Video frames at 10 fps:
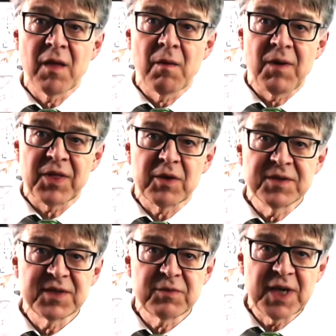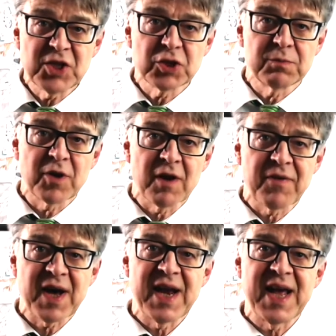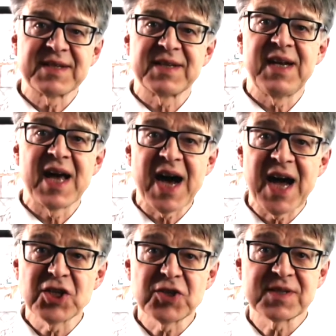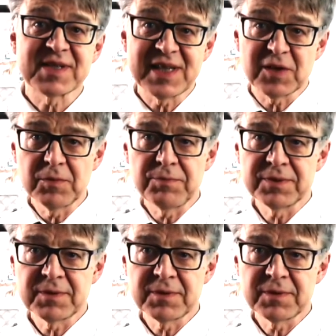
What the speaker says: Where the concentration profile has the largest slope,